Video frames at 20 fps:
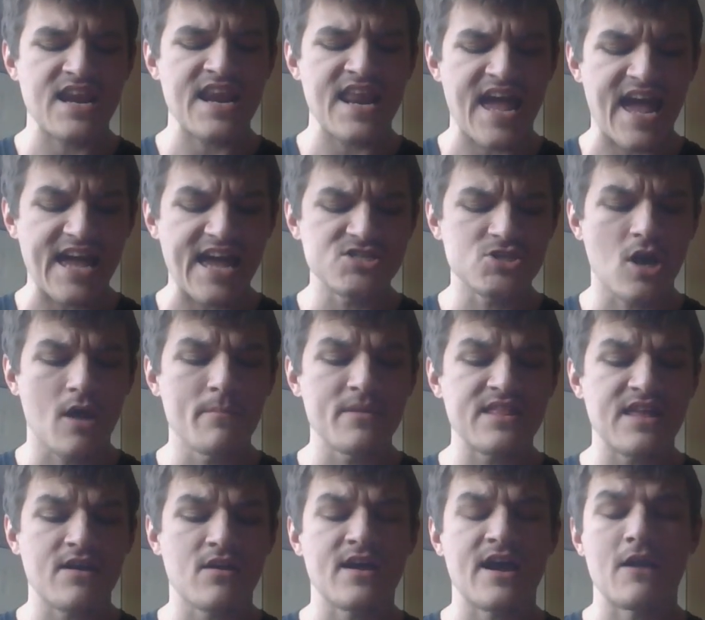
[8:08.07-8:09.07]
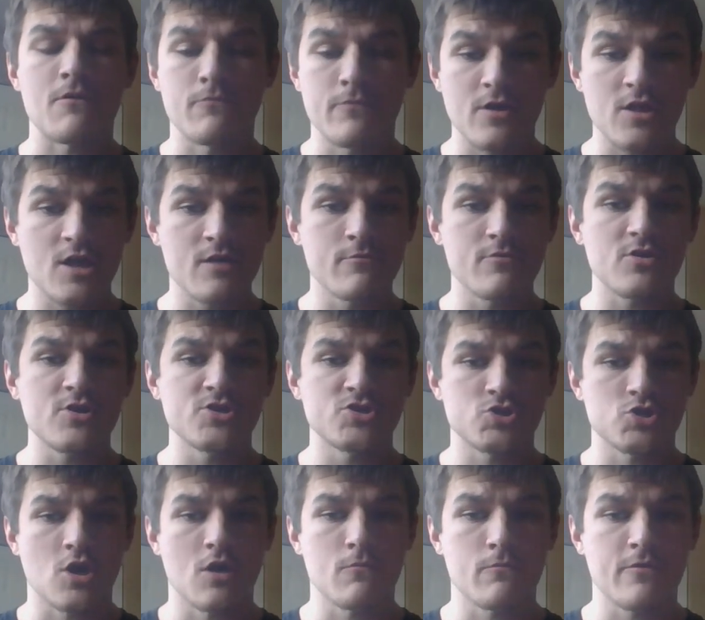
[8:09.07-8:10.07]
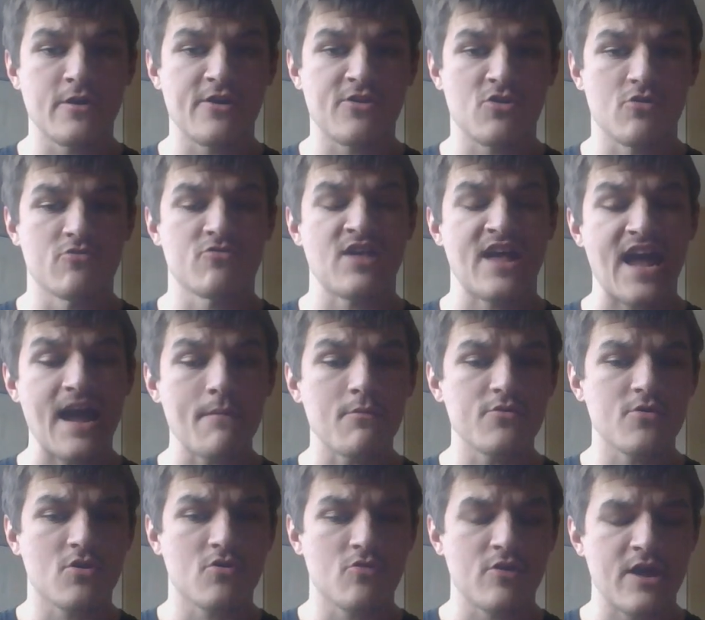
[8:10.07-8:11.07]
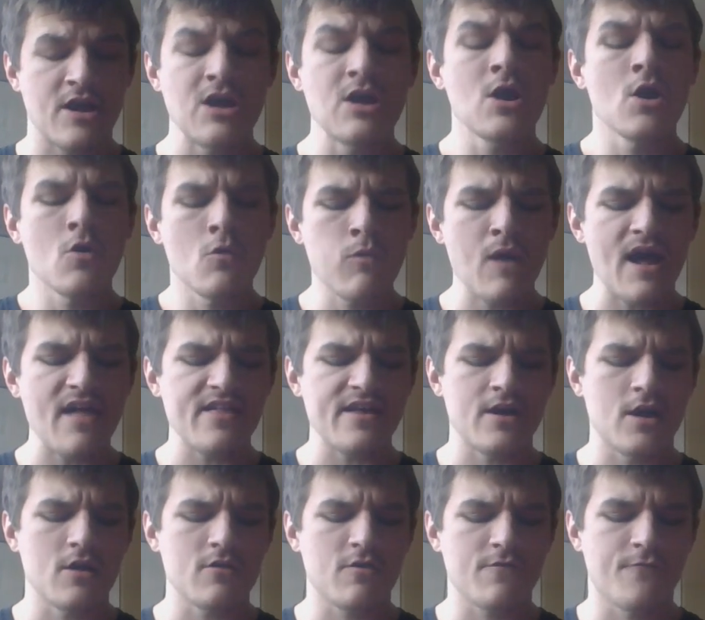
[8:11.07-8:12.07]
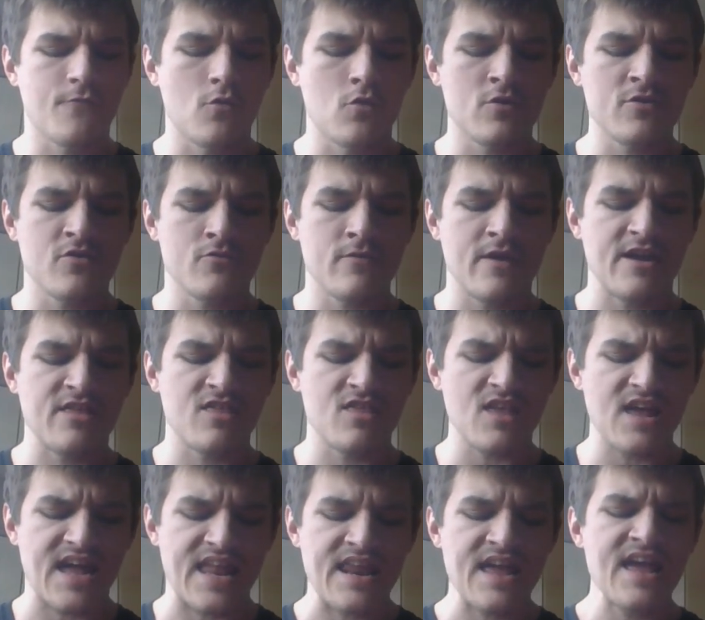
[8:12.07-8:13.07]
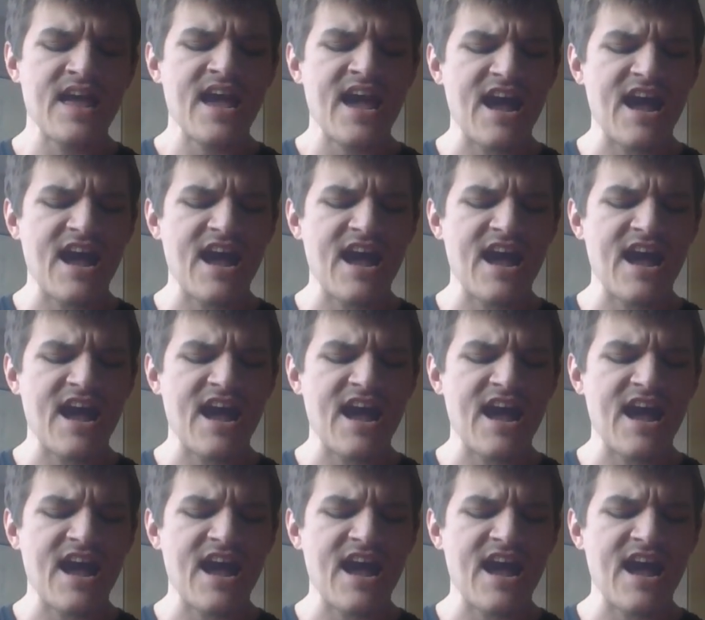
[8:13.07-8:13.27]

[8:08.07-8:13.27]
And AJ Allmendinger got a really, really strong restart, was able to clear Riley Hurst for the race lead.